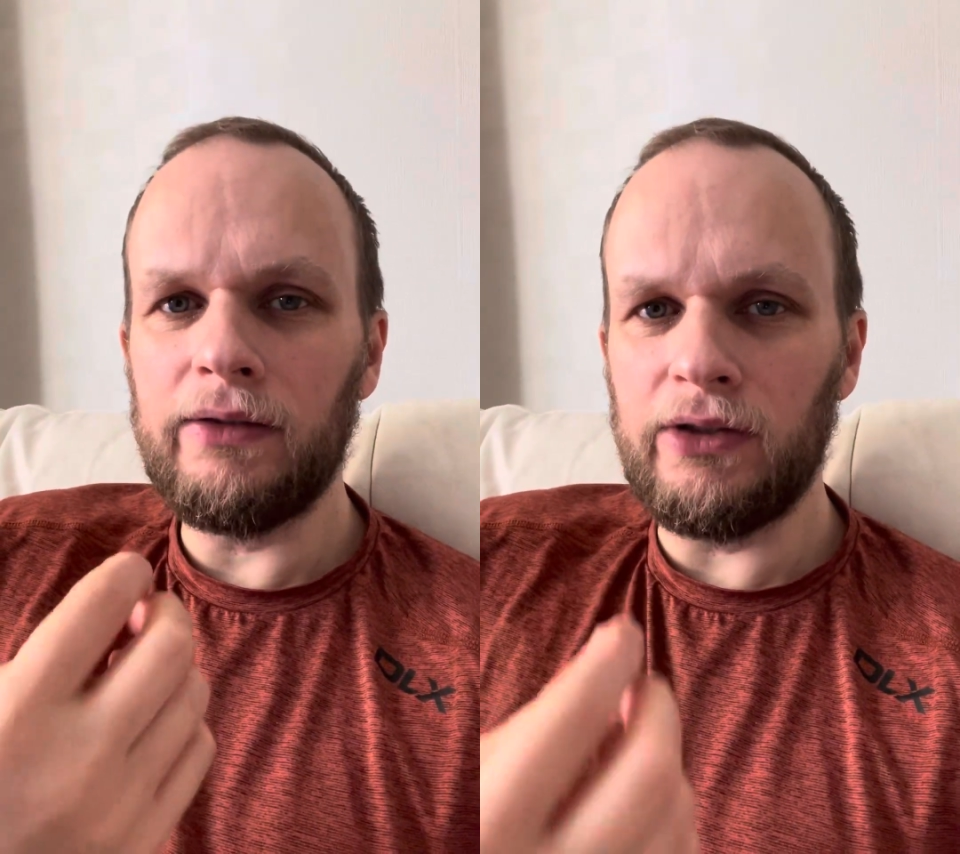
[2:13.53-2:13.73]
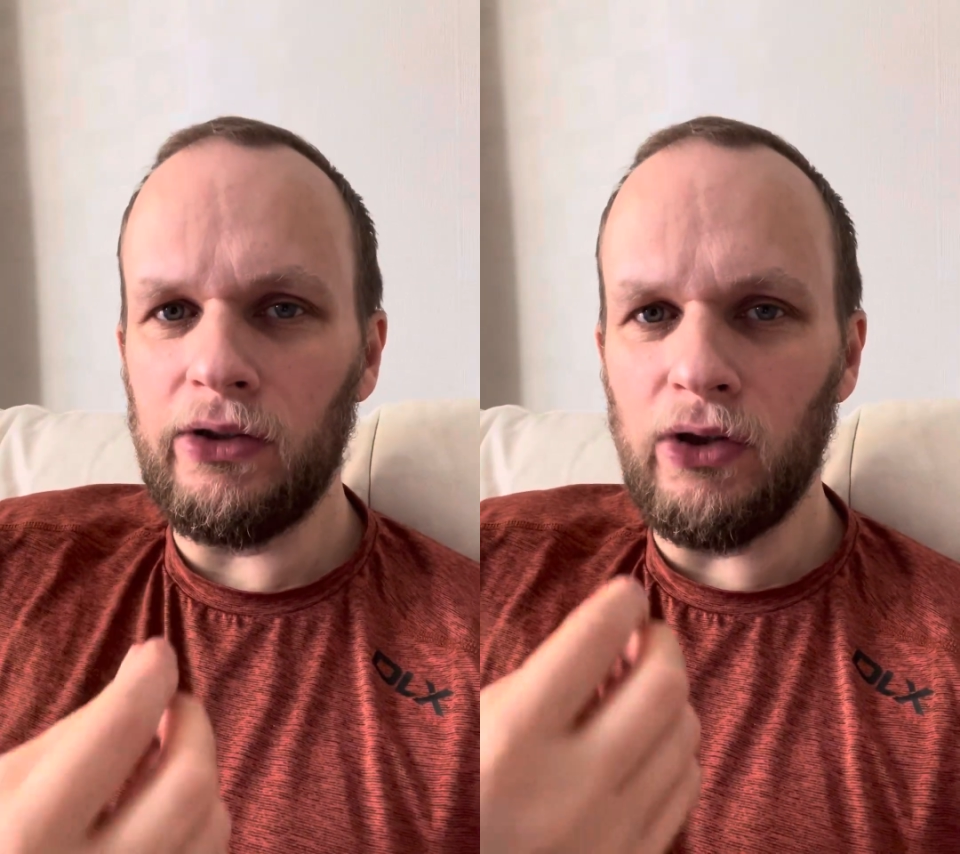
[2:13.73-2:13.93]

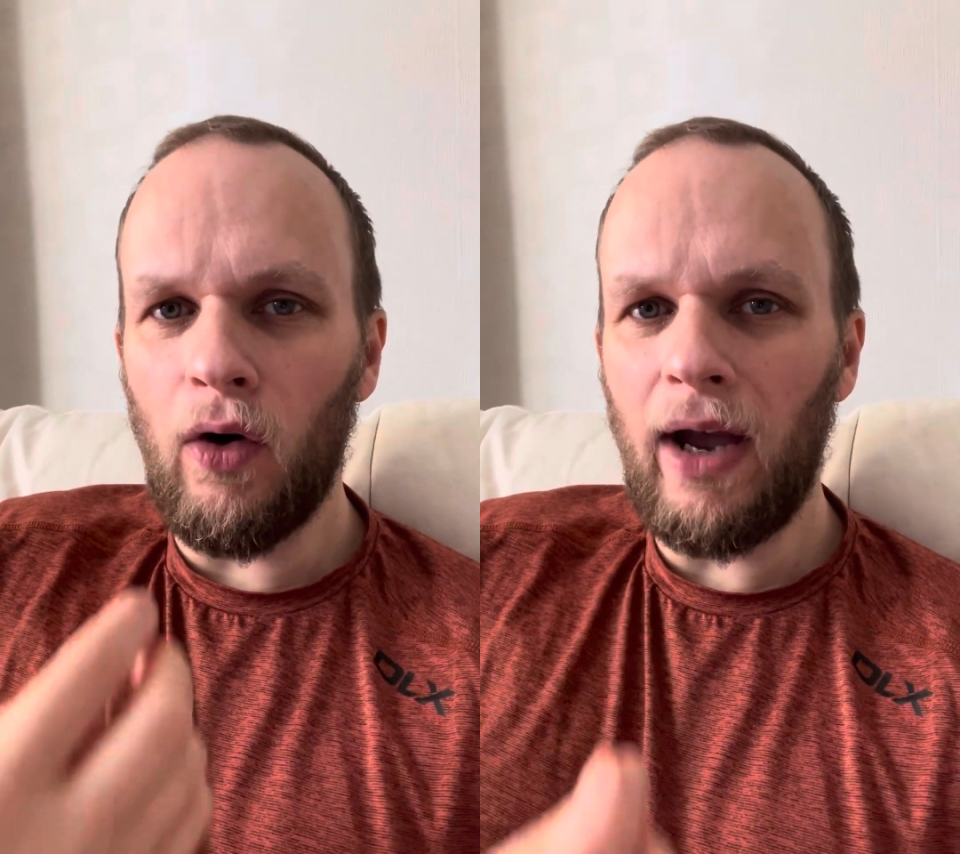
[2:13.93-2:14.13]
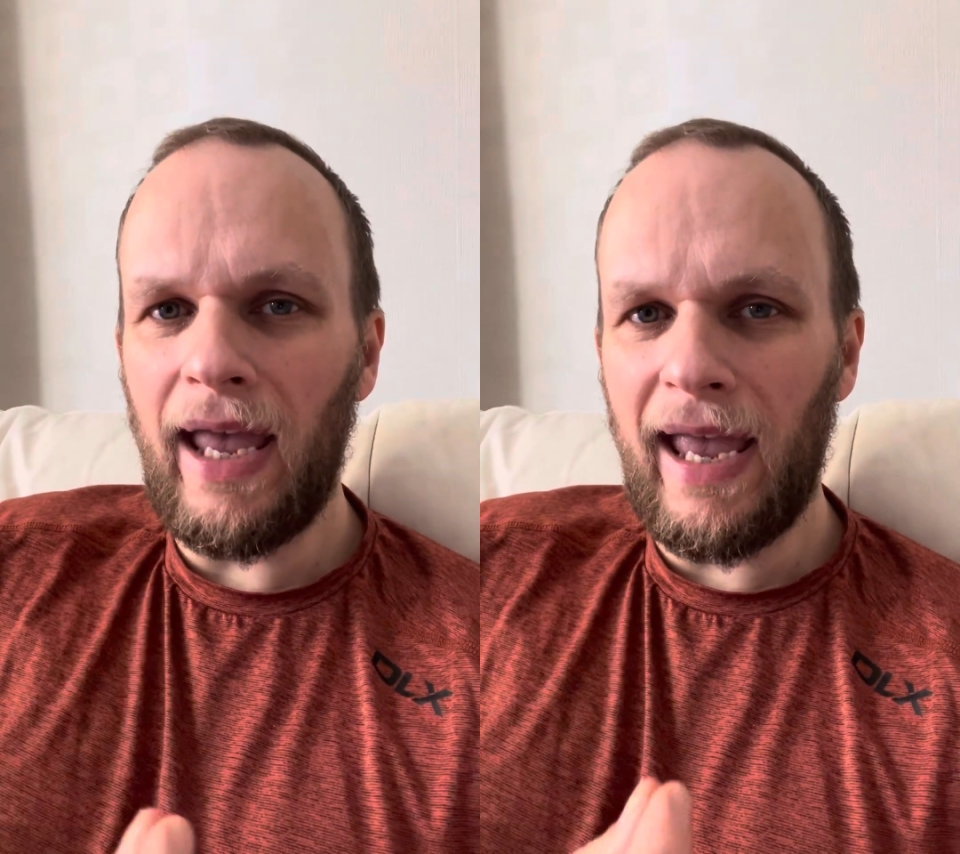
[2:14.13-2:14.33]
to
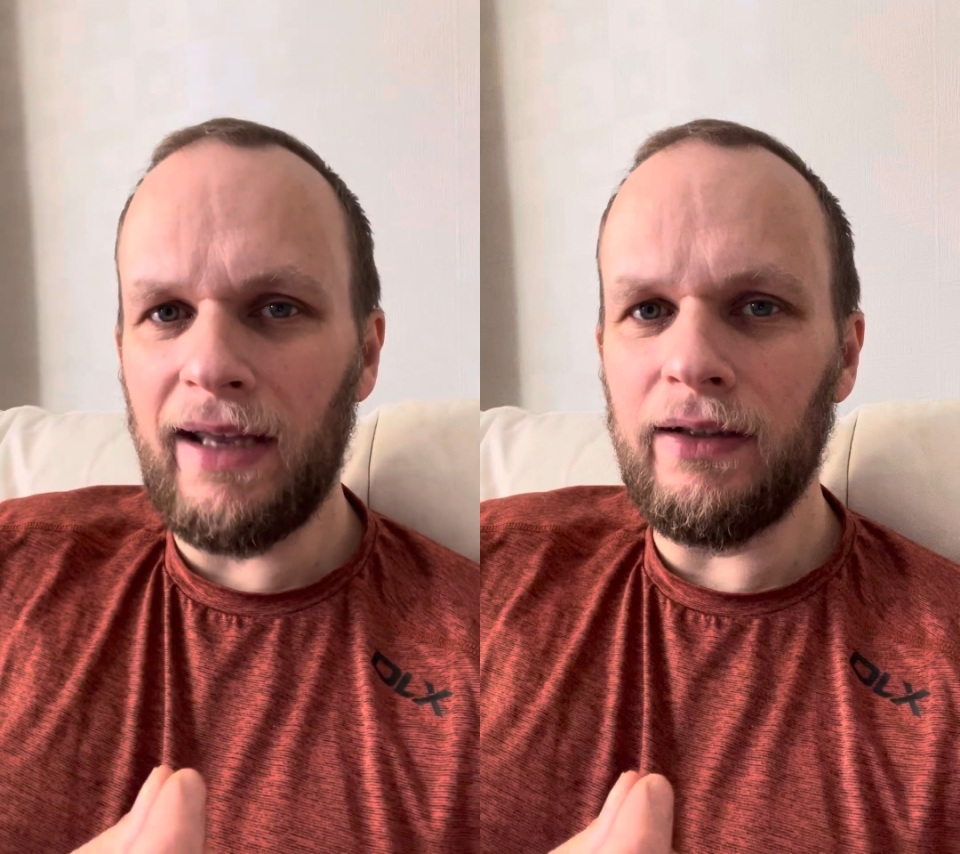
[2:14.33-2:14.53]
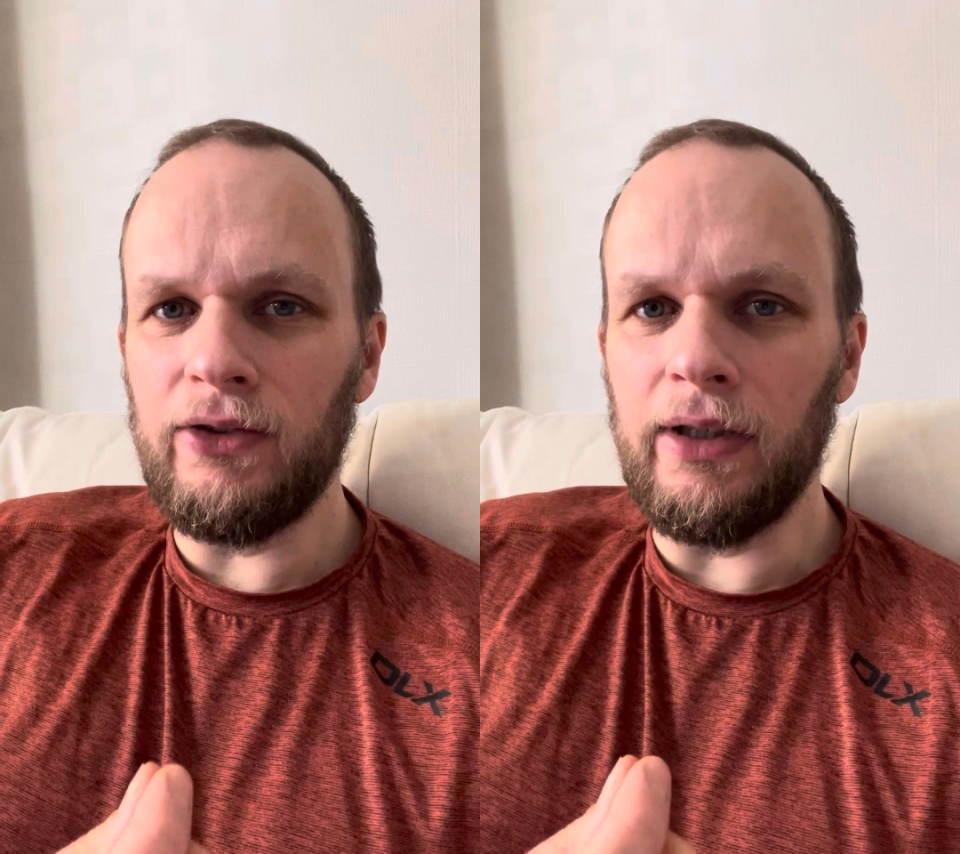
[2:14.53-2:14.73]
your
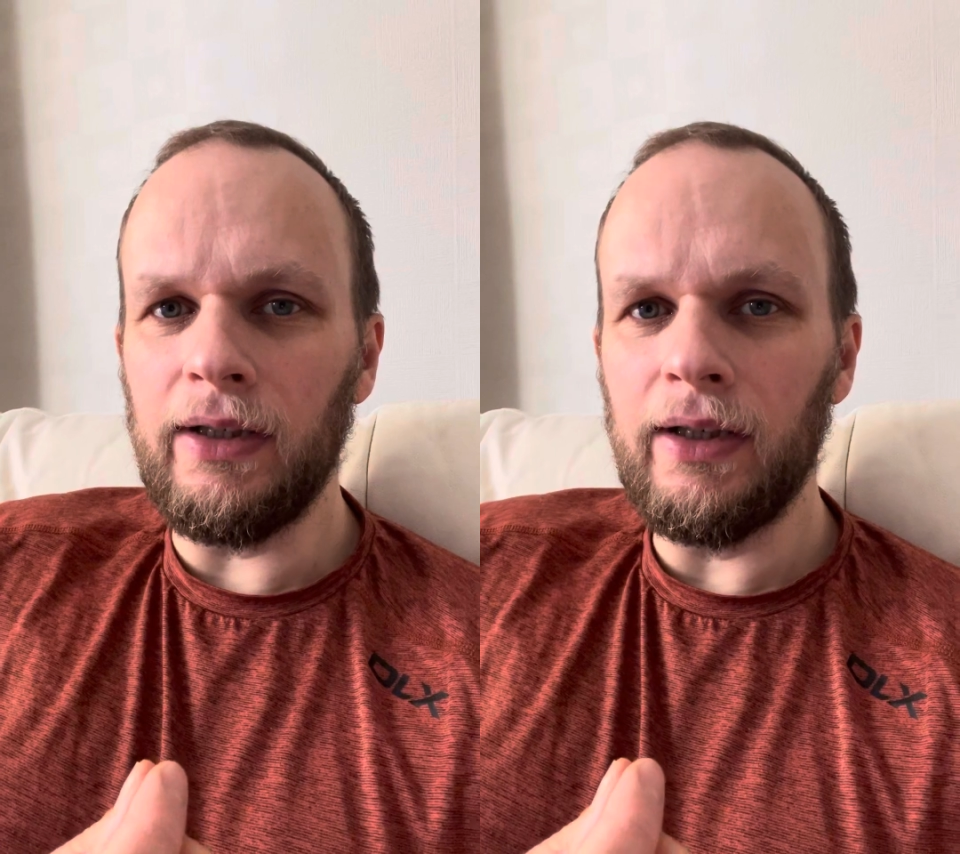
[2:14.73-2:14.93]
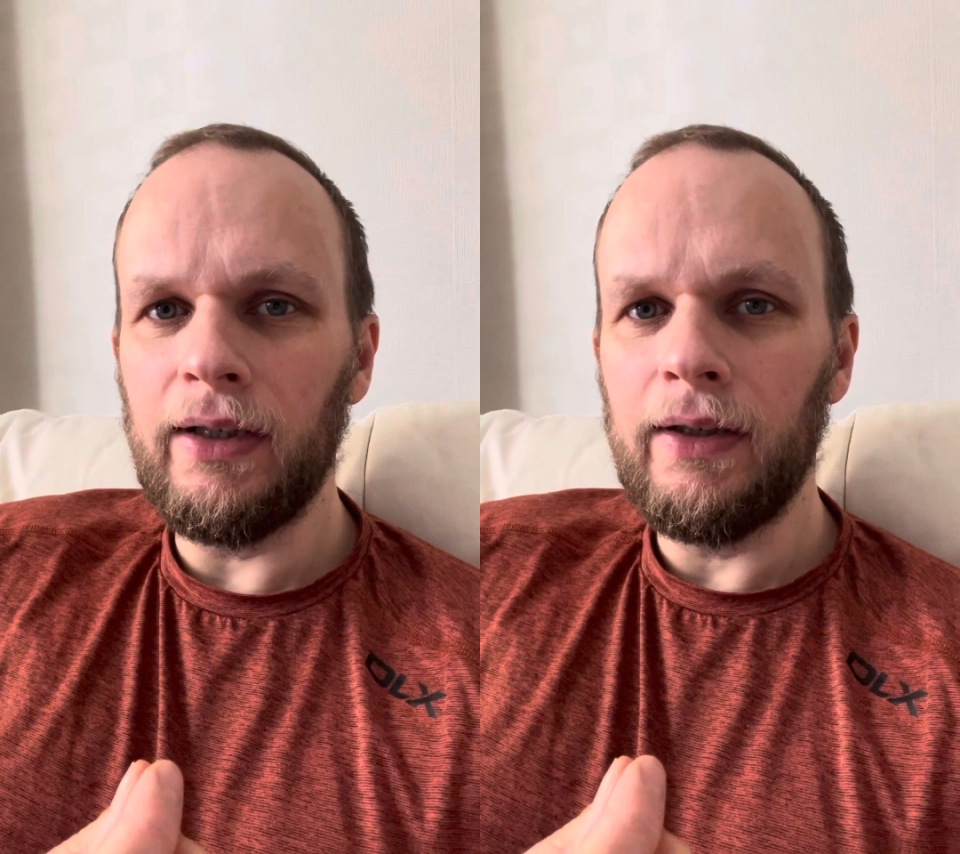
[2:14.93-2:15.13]
energy,